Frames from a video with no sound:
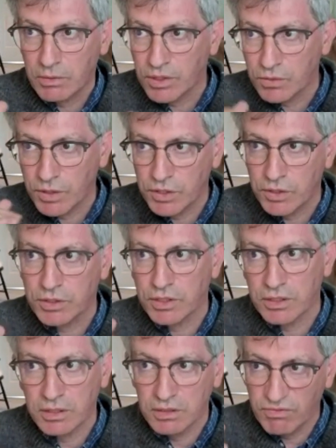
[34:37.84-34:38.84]
research
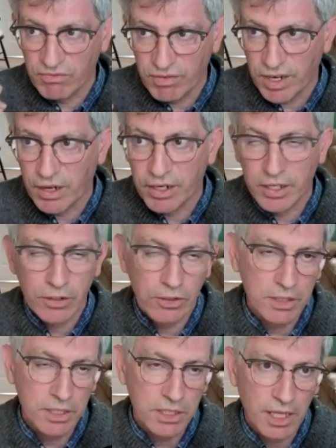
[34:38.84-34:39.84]
is in its very
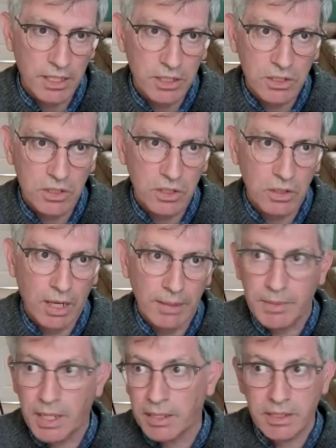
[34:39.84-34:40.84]
early stages. So
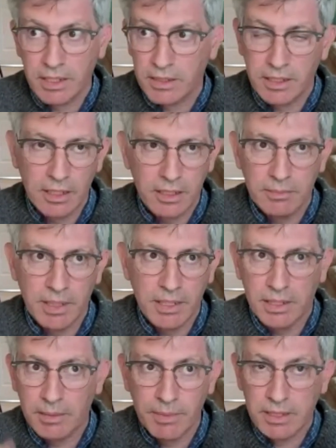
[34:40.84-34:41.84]
I'm not telling
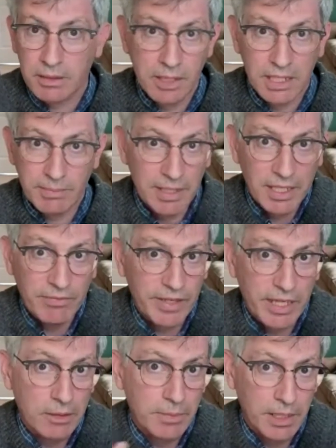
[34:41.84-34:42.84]
anybody, I'm not going to be giving
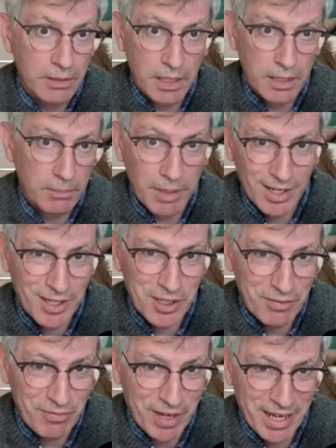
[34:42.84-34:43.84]
anybody any
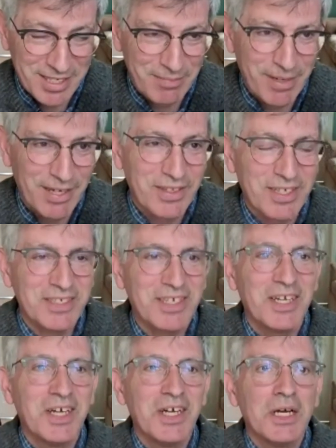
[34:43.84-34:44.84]
medical advice about this.
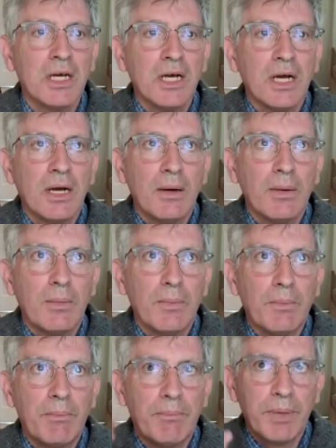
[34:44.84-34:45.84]

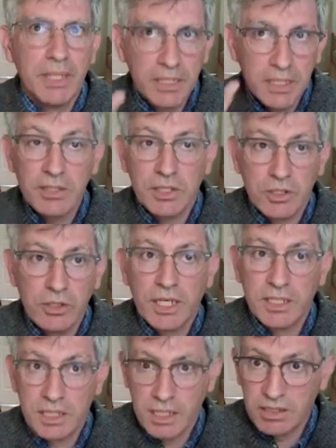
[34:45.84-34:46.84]
But it does
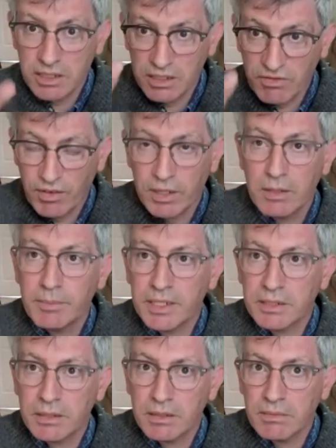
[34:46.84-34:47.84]
address this
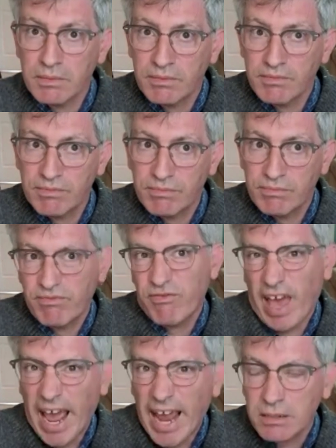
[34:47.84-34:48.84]
fundamental
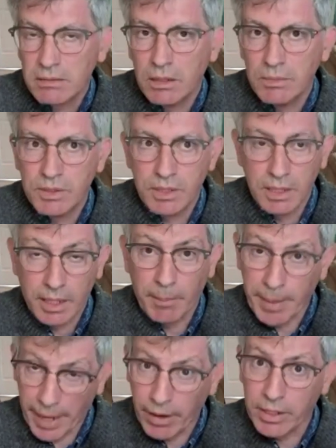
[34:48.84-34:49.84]
fact, almost like a
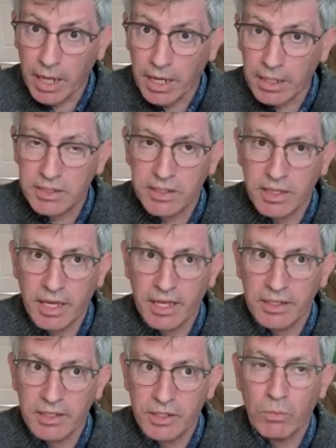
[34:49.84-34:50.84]
paradox
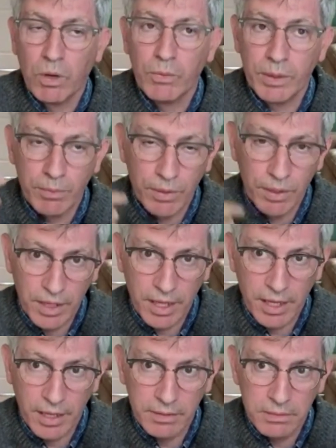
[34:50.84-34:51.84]
that, what we breathe
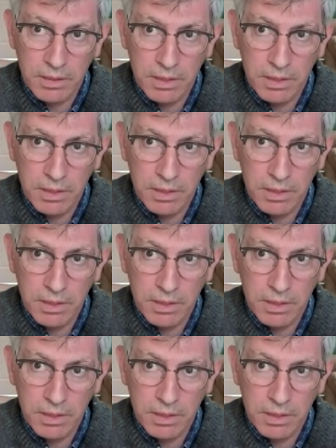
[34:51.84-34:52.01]
in,